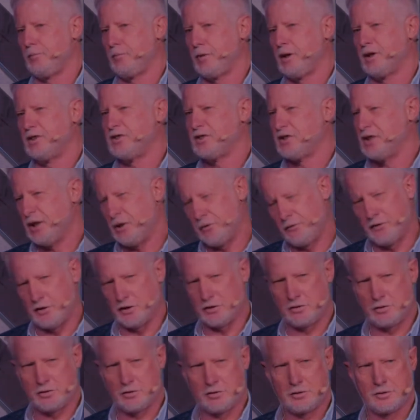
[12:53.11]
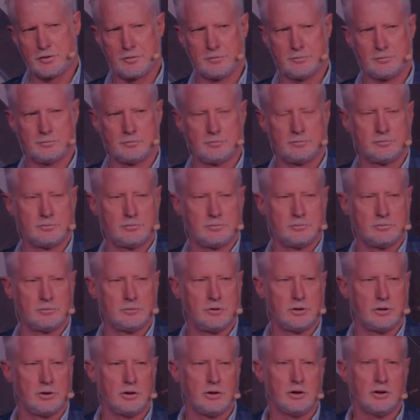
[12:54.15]
Selfish.
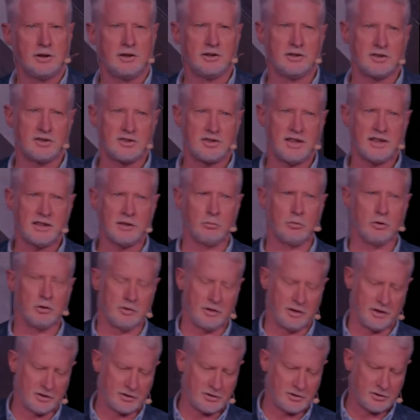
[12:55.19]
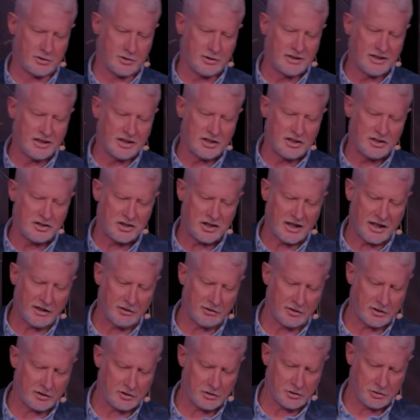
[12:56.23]
And the second word is
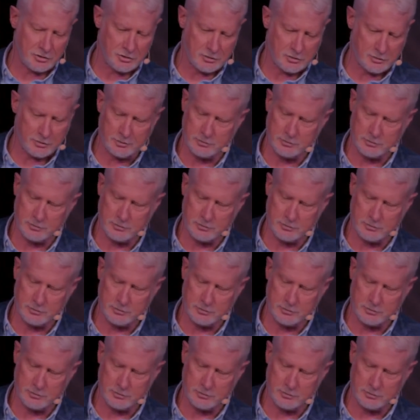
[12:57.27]
childish.